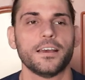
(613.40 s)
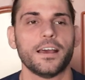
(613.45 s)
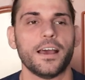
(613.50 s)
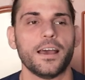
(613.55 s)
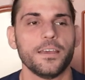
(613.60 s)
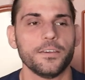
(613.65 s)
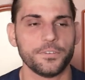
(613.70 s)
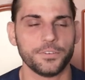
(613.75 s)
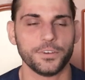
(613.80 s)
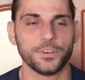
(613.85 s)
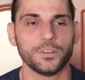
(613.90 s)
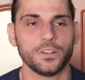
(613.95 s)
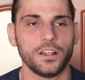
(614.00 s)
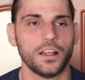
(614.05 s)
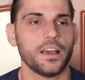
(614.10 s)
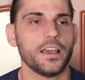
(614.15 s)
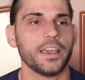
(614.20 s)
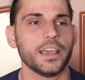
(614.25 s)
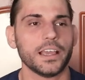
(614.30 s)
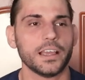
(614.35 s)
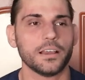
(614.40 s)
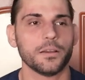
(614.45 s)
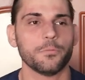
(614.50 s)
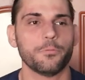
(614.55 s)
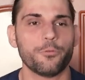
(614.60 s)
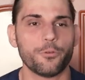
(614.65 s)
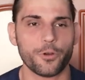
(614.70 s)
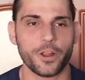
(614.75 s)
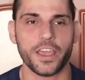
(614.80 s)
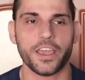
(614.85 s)
I feel like
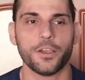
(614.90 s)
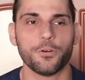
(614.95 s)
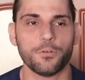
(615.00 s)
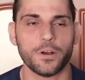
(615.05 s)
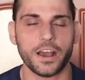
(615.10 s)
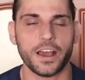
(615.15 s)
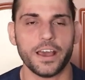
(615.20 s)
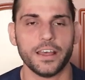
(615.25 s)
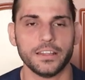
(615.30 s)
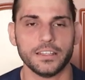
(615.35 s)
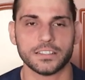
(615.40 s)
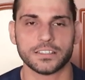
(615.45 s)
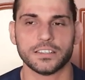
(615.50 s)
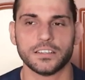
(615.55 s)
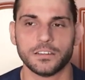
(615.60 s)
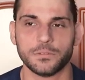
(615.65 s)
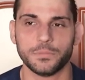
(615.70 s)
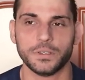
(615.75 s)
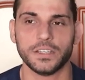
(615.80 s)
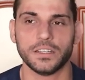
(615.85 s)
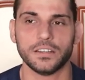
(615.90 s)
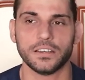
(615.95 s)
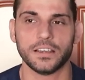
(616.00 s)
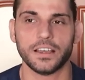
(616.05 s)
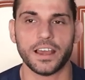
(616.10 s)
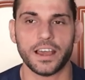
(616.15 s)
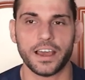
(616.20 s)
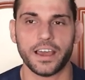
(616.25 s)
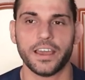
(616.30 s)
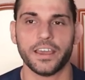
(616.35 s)
Bray Wyatt is gonna be the
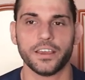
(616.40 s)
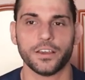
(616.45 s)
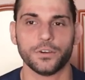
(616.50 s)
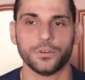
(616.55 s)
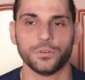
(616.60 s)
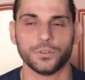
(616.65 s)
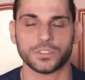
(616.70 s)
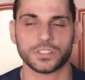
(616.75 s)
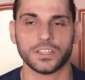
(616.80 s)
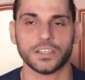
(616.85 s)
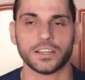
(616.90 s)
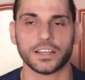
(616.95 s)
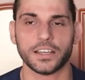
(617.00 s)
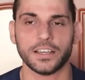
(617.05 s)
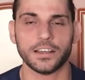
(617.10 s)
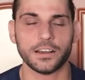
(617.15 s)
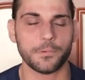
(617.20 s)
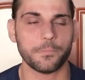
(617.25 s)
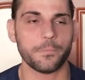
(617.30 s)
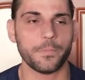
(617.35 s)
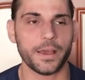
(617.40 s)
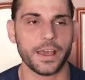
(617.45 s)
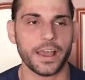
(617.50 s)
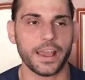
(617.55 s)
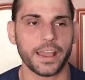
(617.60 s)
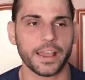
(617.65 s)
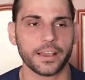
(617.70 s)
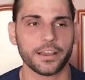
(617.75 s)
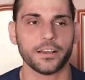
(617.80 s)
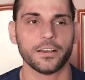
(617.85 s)
guy who is gonna come
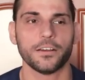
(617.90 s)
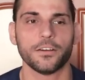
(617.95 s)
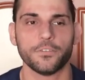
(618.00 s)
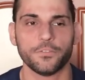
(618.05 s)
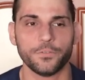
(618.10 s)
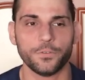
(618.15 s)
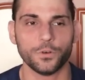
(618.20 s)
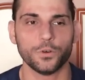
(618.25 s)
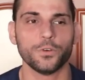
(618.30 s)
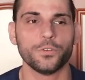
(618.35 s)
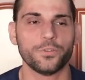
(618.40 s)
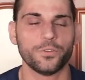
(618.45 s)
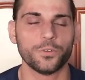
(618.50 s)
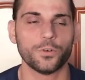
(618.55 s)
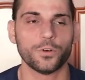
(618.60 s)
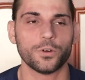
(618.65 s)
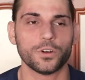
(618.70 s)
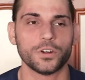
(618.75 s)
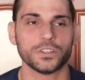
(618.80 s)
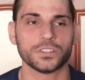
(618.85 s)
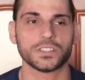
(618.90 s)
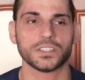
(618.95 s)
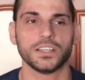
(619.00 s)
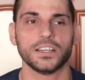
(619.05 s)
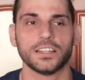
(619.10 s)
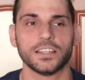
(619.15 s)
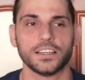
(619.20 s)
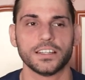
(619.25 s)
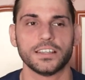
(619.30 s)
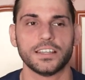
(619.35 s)
back full force,
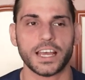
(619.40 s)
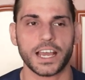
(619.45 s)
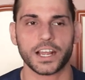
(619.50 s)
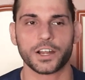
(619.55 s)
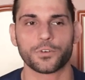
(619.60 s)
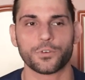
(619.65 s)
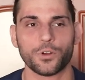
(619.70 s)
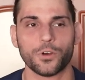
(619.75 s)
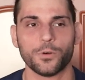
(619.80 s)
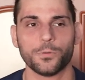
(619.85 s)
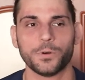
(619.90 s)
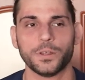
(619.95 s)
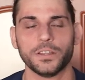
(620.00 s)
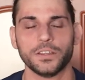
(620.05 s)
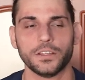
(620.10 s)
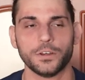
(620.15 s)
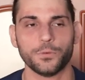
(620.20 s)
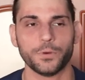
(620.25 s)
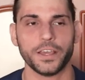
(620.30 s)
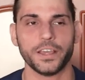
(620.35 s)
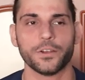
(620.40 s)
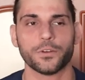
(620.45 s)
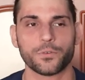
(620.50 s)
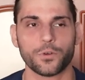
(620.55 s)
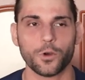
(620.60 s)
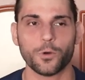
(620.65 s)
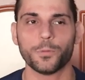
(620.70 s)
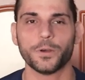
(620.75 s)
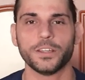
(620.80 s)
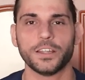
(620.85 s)
gonna attack Roman the way
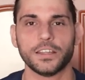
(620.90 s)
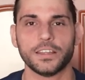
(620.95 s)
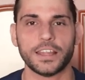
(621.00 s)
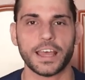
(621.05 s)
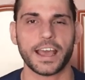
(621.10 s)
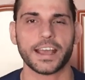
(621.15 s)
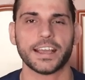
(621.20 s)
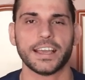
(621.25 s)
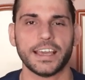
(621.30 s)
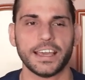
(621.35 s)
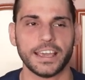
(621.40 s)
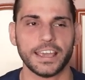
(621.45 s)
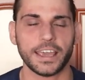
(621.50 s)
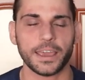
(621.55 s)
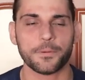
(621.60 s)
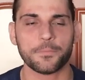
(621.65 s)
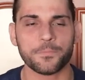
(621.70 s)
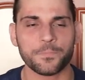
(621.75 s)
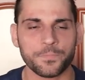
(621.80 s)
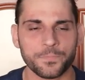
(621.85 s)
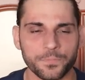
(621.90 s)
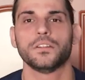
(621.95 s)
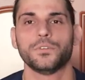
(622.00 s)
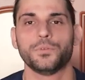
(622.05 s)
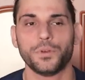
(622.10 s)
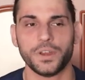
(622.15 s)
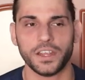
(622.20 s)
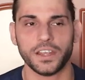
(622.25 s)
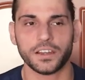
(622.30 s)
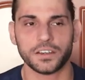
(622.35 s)
Roman attacked him
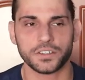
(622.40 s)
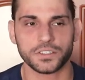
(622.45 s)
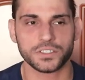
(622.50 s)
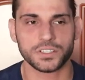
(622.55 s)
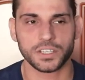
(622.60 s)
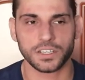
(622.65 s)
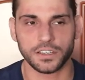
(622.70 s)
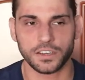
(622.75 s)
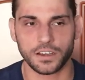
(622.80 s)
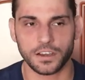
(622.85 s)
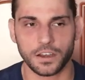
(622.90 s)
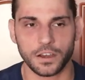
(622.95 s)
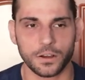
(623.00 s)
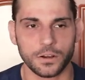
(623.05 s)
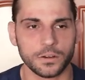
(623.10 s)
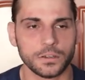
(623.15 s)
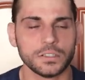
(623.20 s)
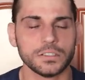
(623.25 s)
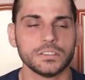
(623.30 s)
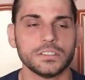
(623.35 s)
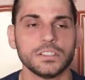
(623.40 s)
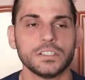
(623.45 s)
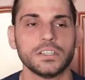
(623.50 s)
3 years ago.